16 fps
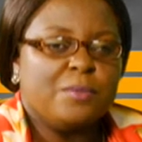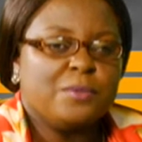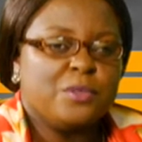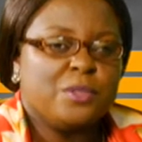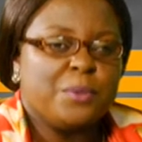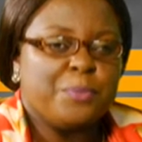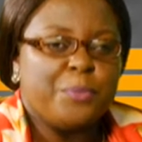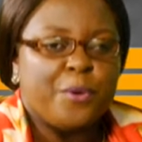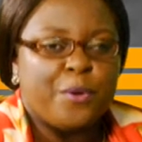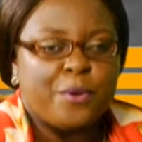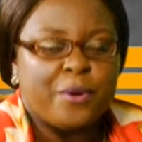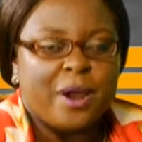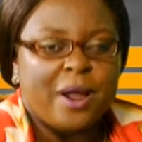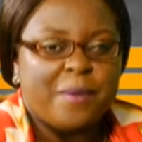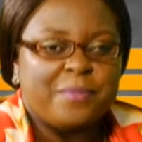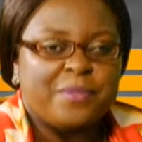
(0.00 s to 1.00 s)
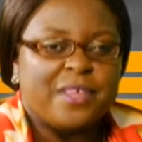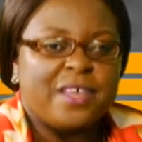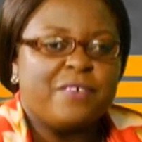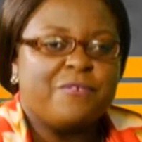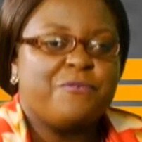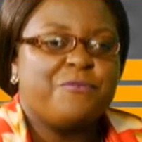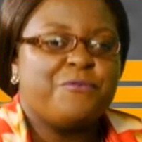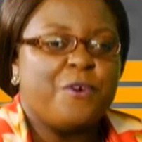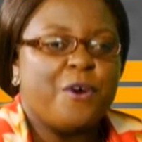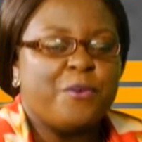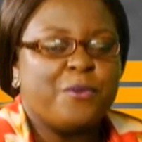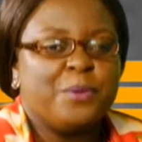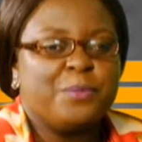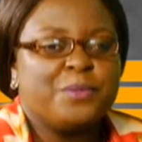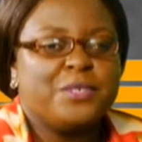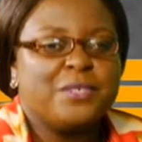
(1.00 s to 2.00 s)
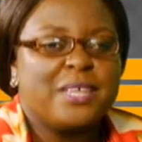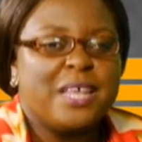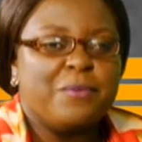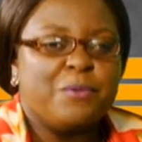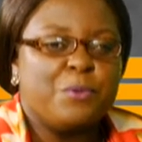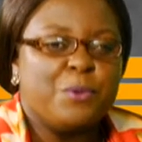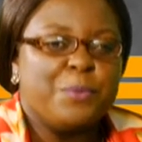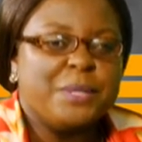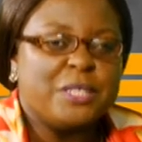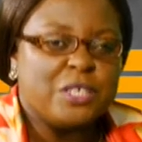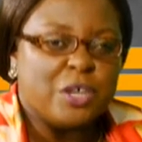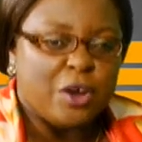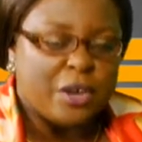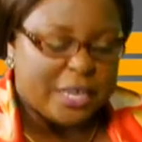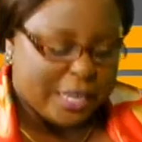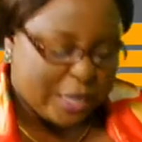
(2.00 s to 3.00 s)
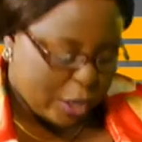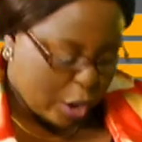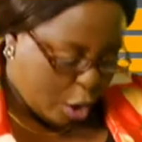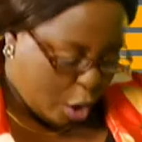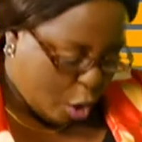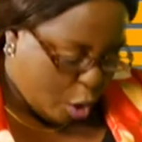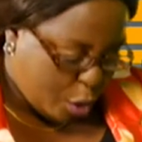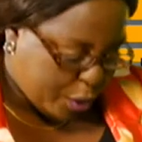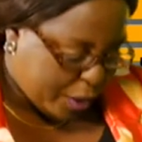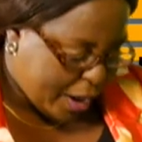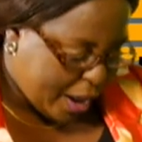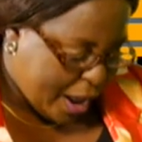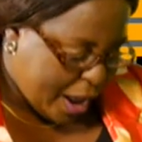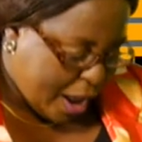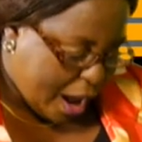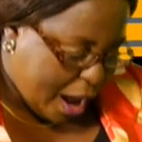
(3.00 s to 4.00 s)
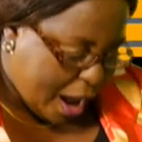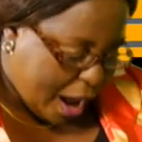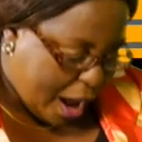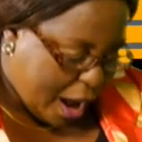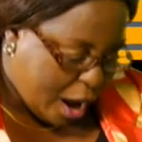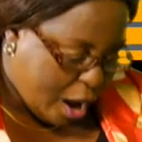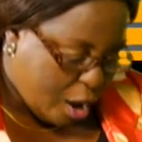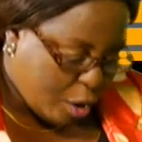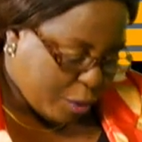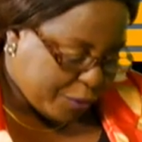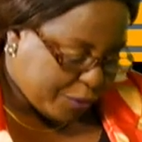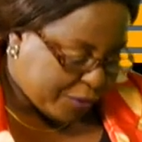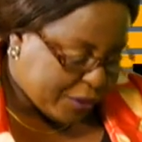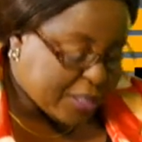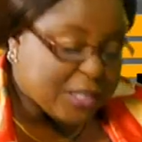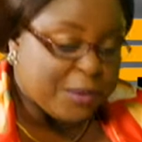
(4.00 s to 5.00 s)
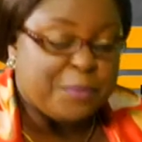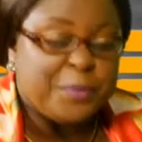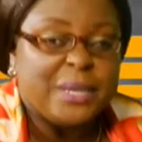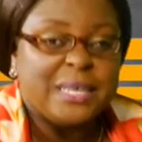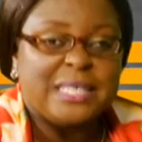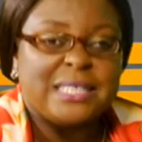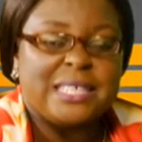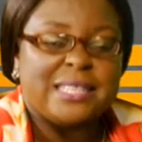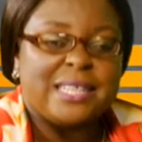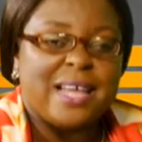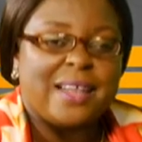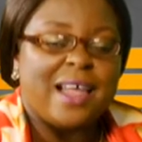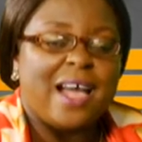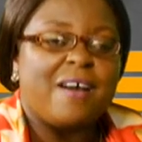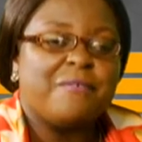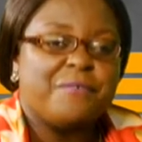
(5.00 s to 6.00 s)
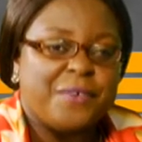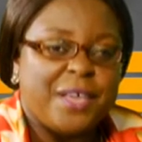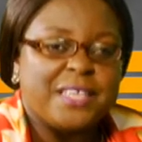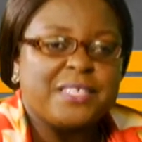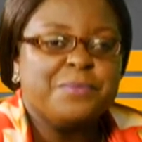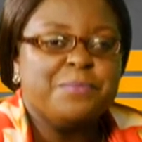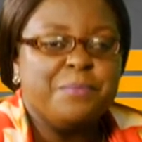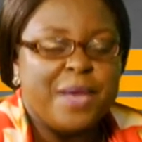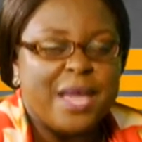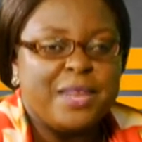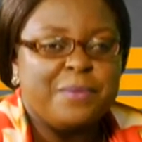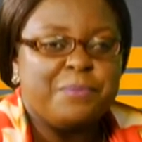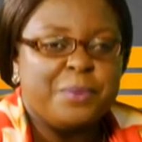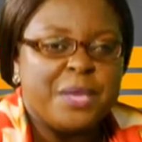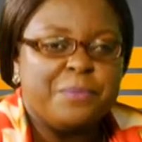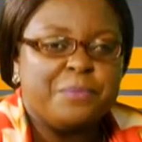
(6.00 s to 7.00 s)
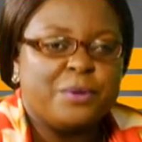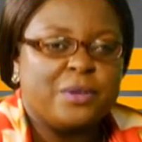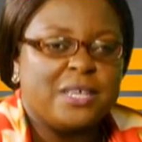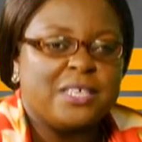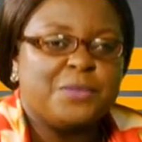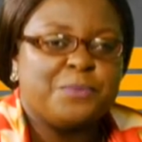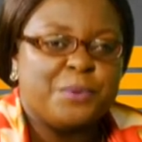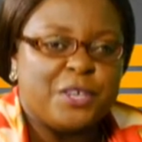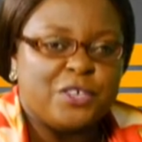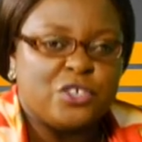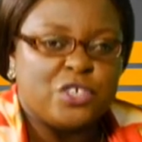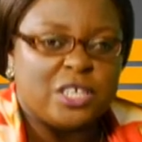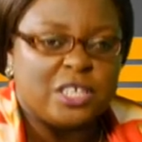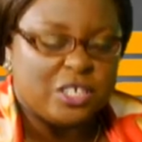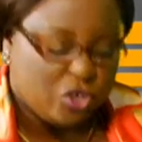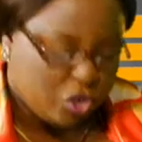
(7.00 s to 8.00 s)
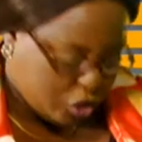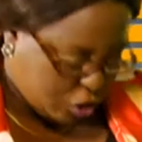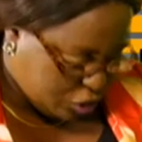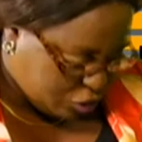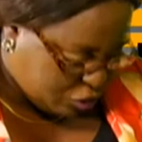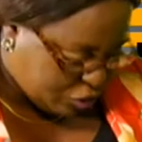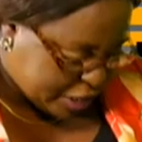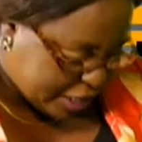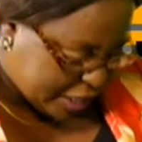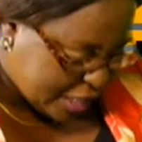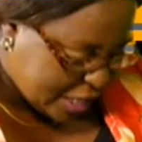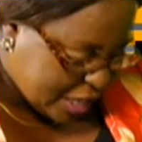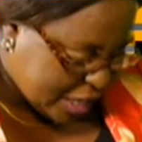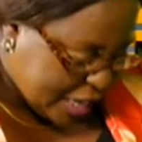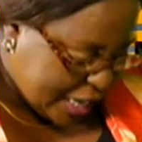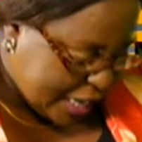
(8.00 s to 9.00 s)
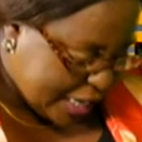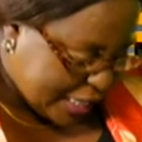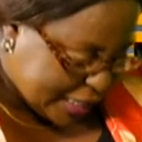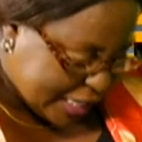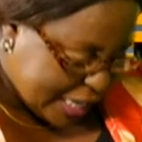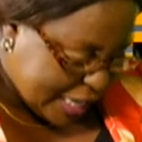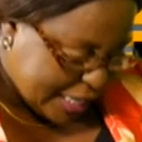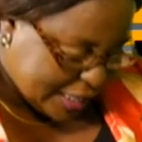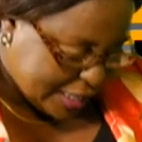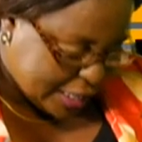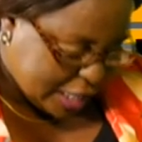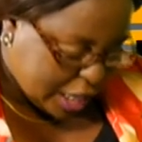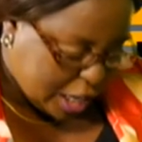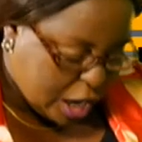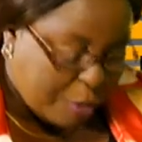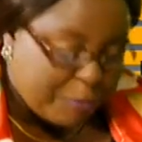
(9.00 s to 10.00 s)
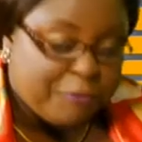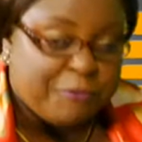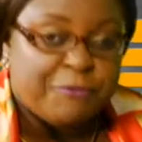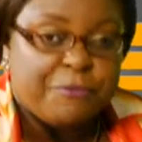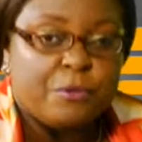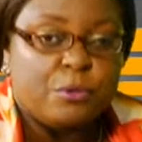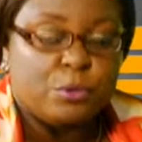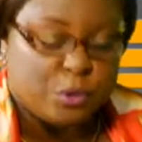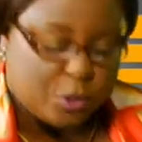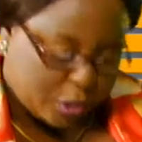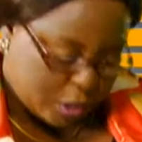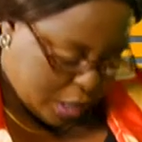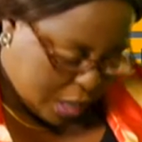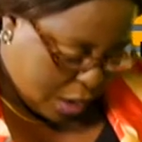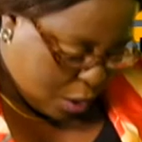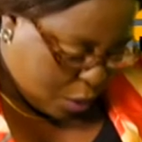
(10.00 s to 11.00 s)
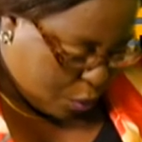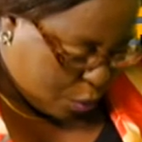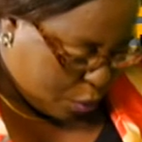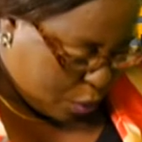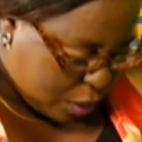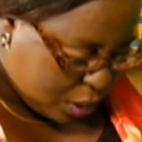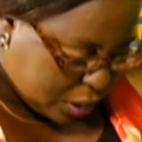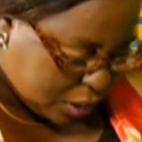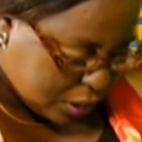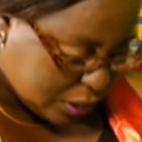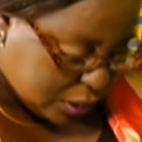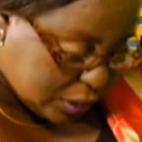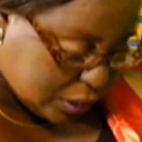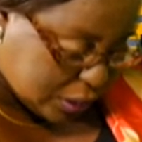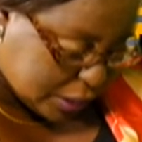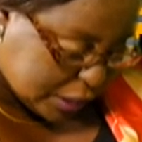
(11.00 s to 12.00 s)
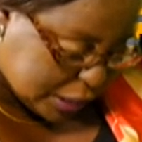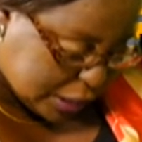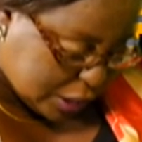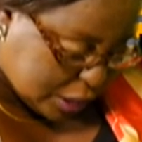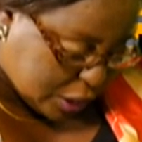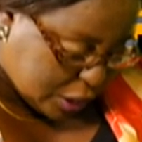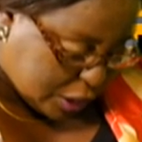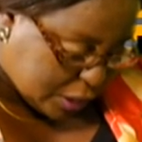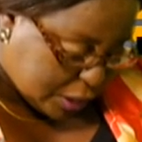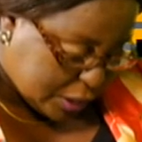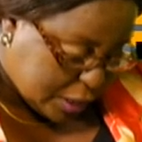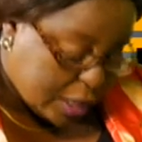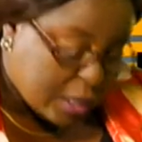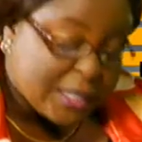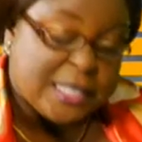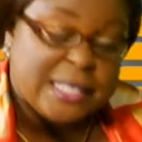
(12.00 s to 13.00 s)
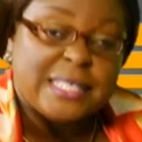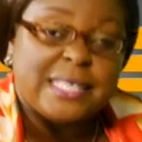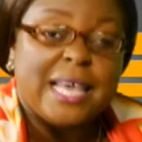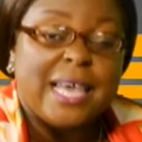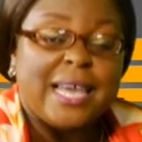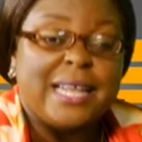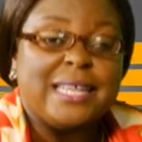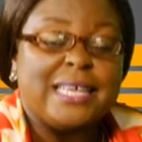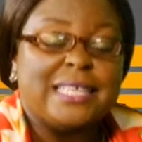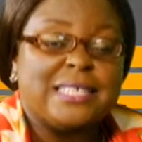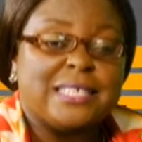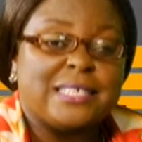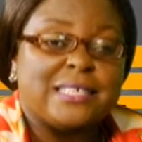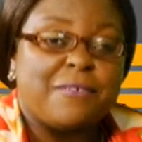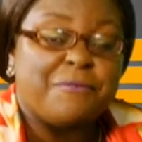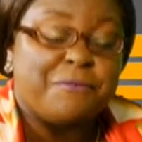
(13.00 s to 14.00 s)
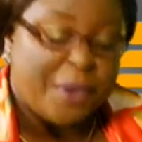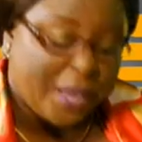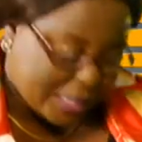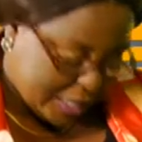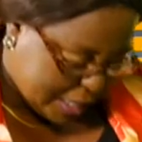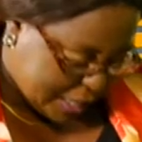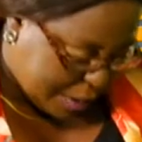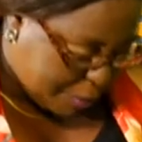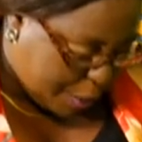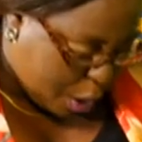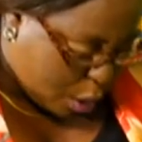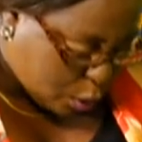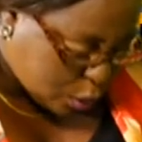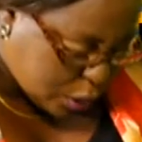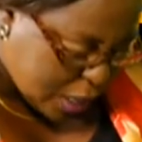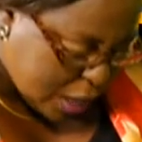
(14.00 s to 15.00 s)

to the program, The Forum. Today we will be talking on a health disability that affects many people, especially children. It is clubfoot. Well, it is said it is affecting about